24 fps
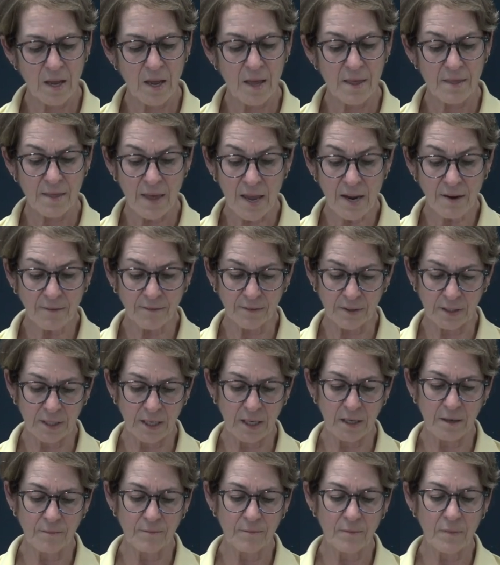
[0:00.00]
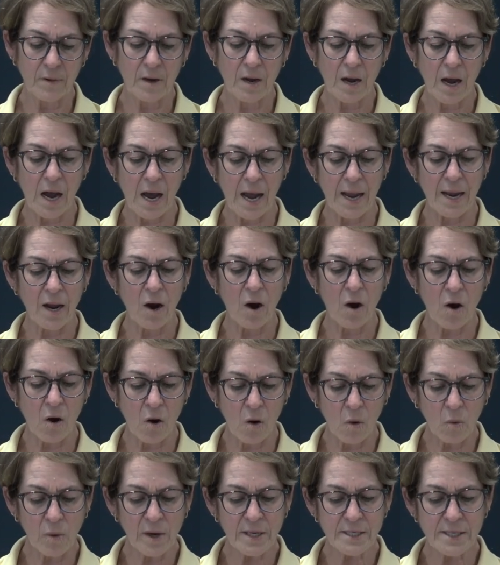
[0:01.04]
Thankfully, I
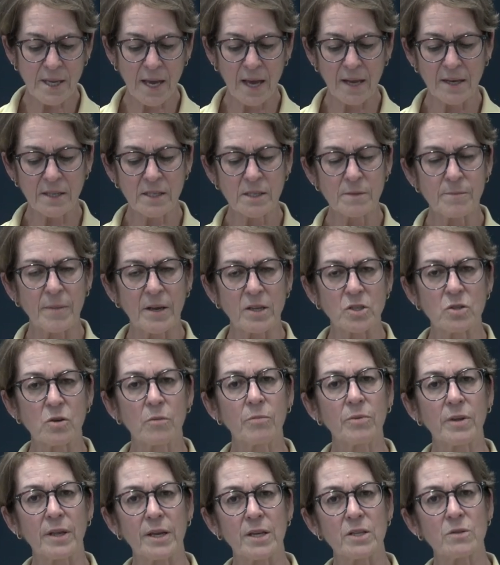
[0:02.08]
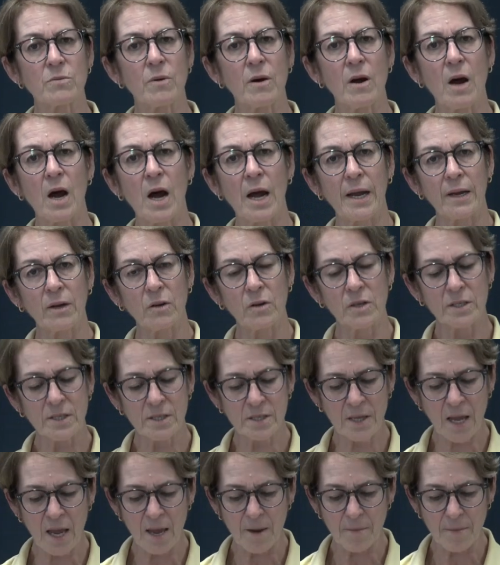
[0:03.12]
always had a special place where I could
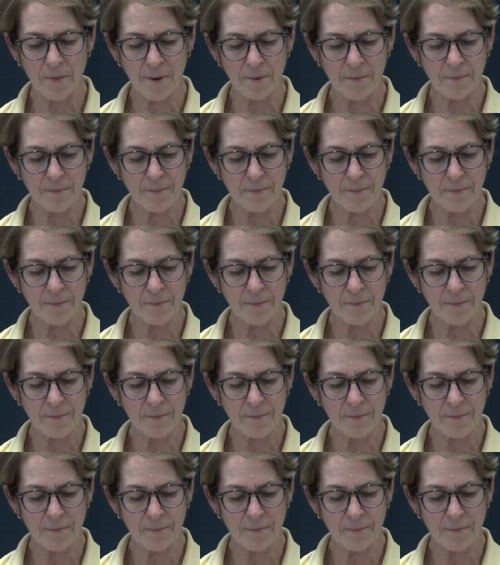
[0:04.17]
escape.